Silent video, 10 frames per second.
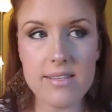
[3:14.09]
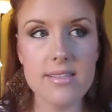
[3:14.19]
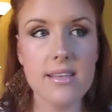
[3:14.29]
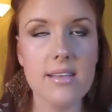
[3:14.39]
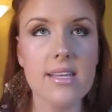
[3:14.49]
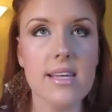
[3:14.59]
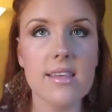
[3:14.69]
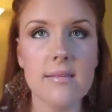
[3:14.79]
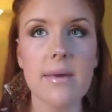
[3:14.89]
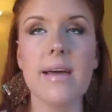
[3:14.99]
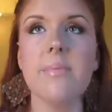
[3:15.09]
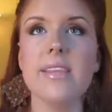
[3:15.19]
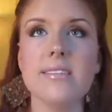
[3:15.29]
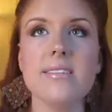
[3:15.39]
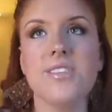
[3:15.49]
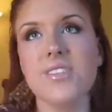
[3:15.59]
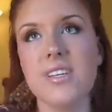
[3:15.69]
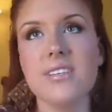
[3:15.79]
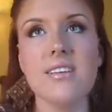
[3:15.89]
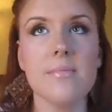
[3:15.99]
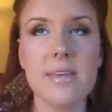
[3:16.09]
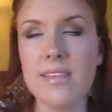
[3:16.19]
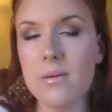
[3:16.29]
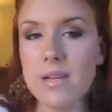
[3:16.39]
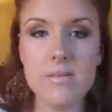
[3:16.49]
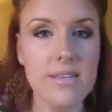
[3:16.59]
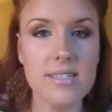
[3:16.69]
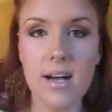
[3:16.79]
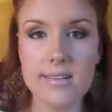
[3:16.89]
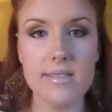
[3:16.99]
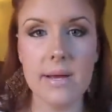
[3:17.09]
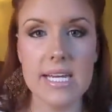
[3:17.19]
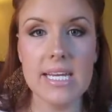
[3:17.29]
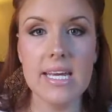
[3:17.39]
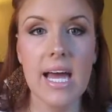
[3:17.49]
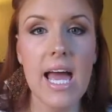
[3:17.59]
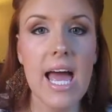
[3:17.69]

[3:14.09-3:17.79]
this is not saying anything bad, but this is just, I mean, nobody really talks about it.